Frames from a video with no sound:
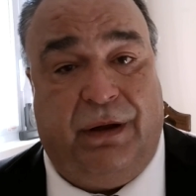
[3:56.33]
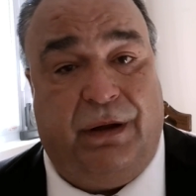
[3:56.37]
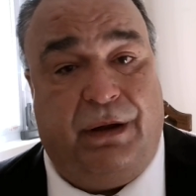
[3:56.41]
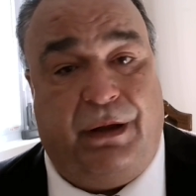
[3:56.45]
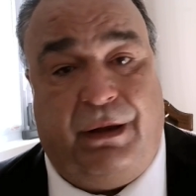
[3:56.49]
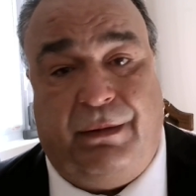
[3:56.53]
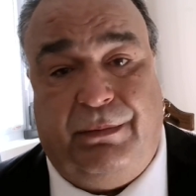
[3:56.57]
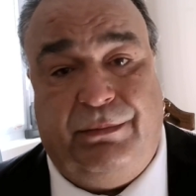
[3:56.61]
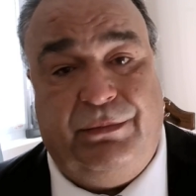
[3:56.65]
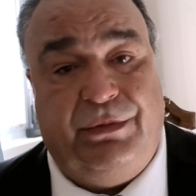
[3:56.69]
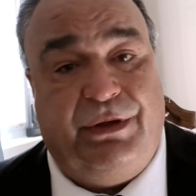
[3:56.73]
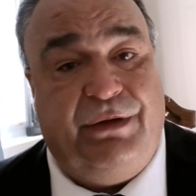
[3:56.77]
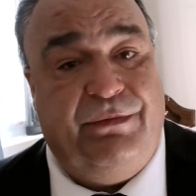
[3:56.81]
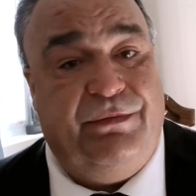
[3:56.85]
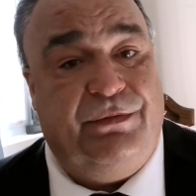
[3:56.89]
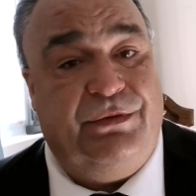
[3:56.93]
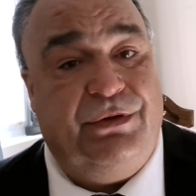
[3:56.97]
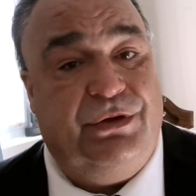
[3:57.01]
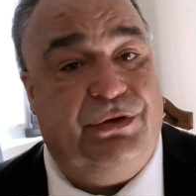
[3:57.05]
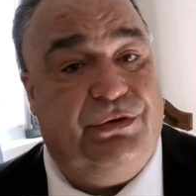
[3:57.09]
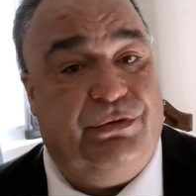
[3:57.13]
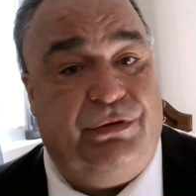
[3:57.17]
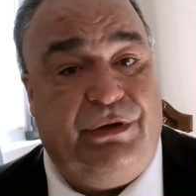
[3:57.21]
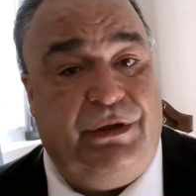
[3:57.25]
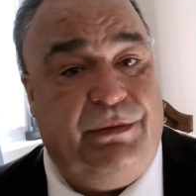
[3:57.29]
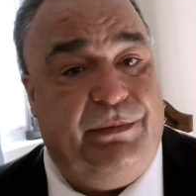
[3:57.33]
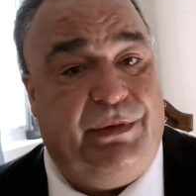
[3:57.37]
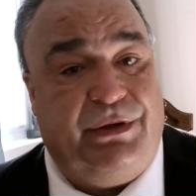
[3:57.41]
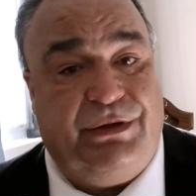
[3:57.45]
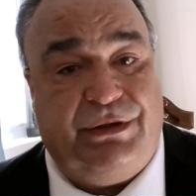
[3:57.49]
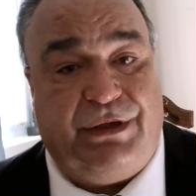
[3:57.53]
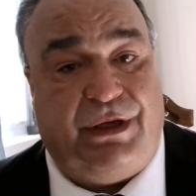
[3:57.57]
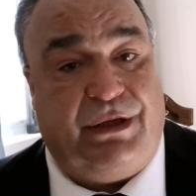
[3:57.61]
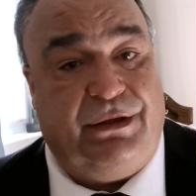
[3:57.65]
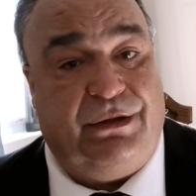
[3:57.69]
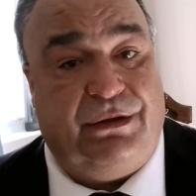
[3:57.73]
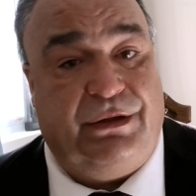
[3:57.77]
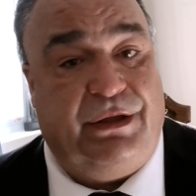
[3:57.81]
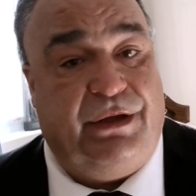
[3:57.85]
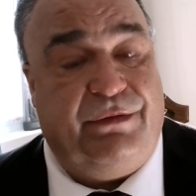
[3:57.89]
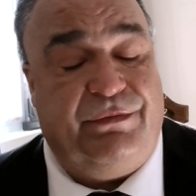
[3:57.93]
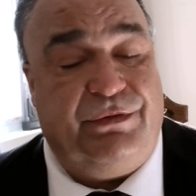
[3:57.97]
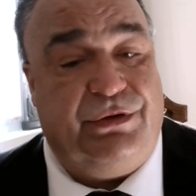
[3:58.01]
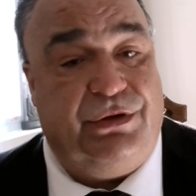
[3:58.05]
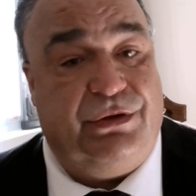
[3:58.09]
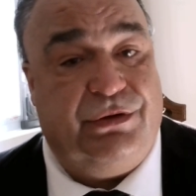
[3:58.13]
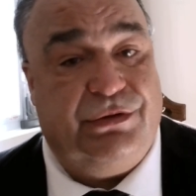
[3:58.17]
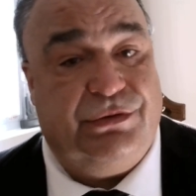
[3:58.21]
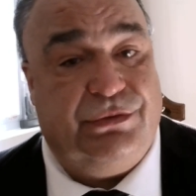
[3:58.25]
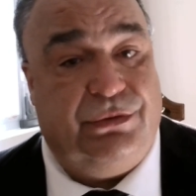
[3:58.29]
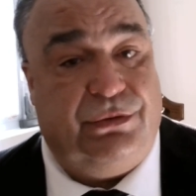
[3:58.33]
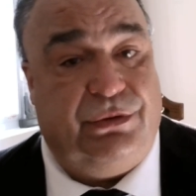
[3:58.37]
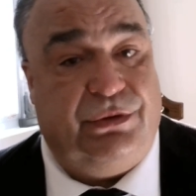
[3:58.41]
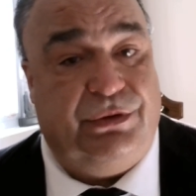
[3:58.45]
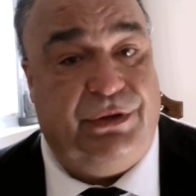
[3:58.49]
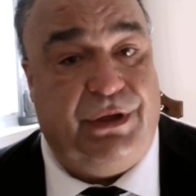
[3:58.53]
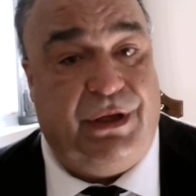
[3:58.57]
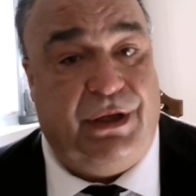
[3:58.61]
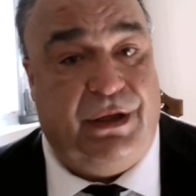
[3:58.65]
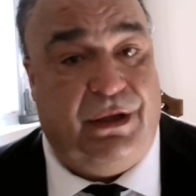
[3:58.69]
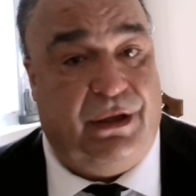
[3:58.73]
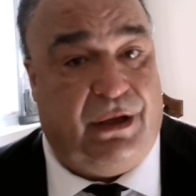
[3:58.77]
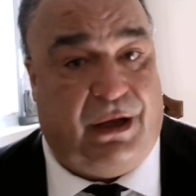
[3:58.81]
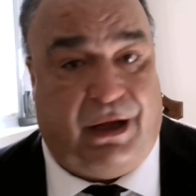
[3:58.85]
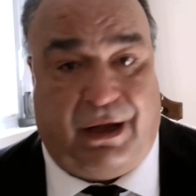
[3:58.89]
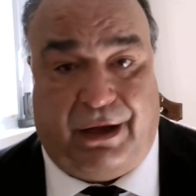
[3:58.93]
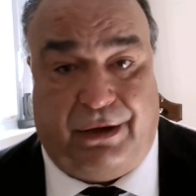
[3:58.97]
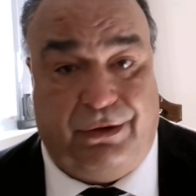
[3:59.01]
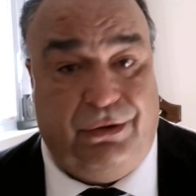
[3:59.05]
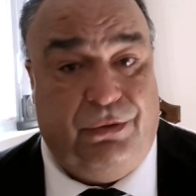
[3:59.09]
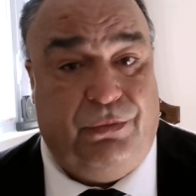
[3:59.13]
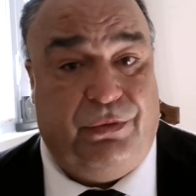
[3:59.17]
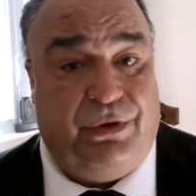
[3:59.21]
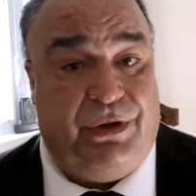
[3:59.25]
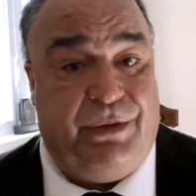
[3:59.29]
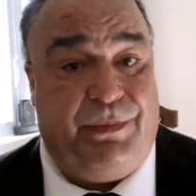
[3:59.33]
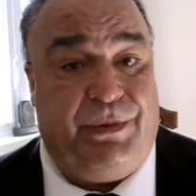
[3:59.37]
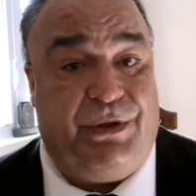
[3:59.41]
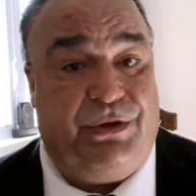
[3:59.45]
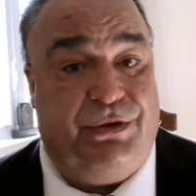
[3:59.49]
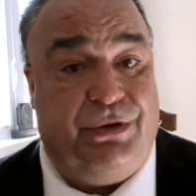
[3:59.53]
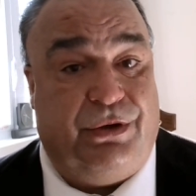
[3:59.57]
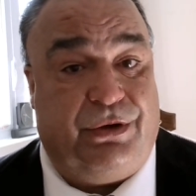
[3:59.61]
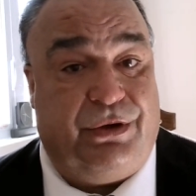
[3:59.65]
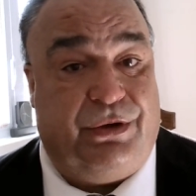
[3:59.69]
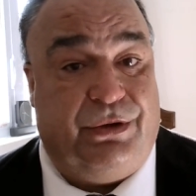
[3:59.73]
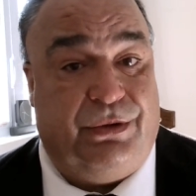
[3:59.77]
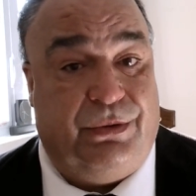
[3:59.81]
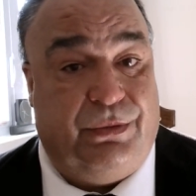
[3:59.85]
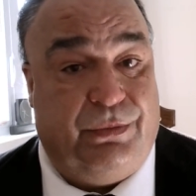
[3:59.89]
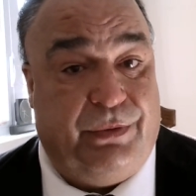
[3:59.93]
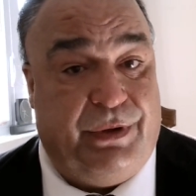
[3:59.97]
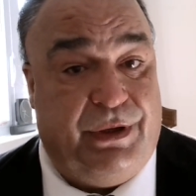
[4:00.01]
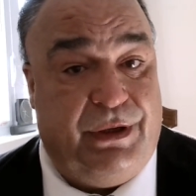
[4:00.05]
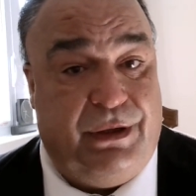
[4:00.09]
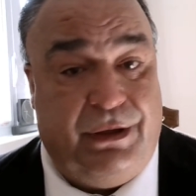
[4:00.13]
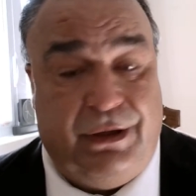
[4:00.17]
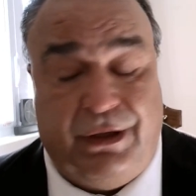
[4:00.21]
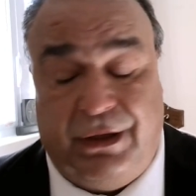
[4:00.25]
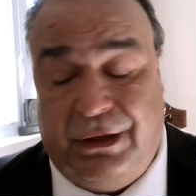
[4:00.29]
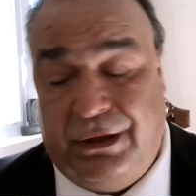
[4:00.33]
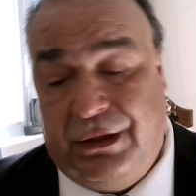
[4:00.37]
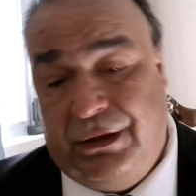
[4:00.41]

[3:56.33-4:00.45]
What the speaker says: I'm living the dream at 10, 11 years old. I don't want to be taken away.